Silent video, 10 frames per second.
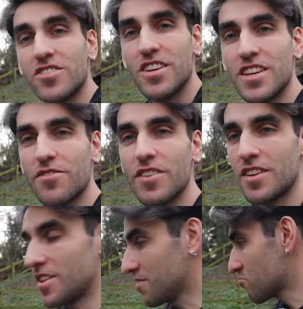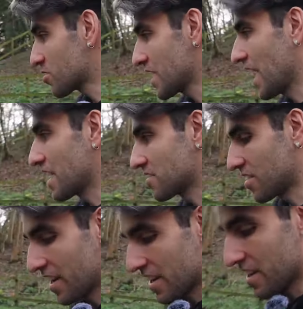just seeing if it really
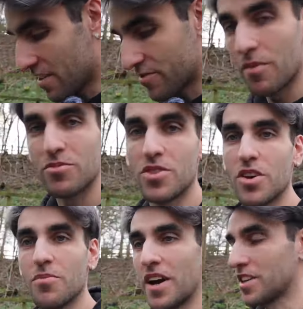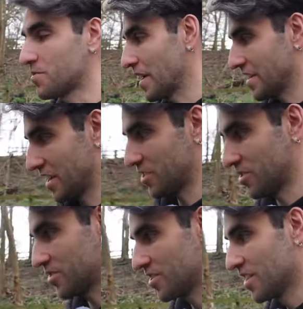has like lived up to my
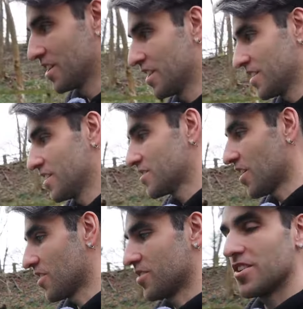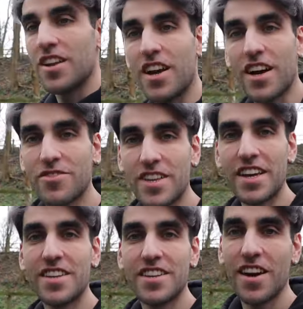expectations. So, like I've
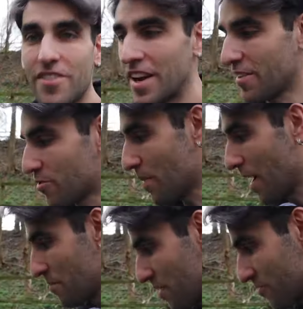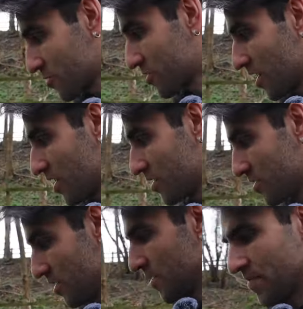said, I've had it for about a month or so,
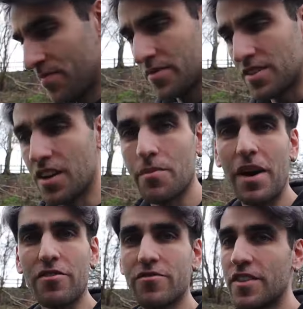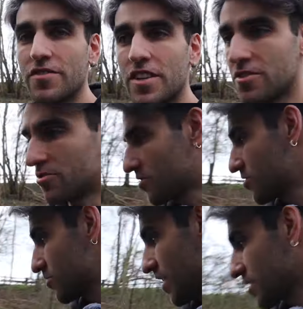done about 1,500,
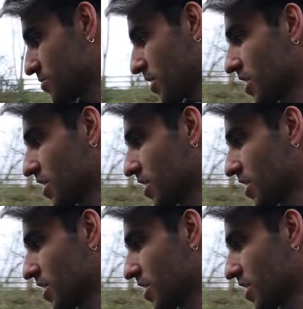2,000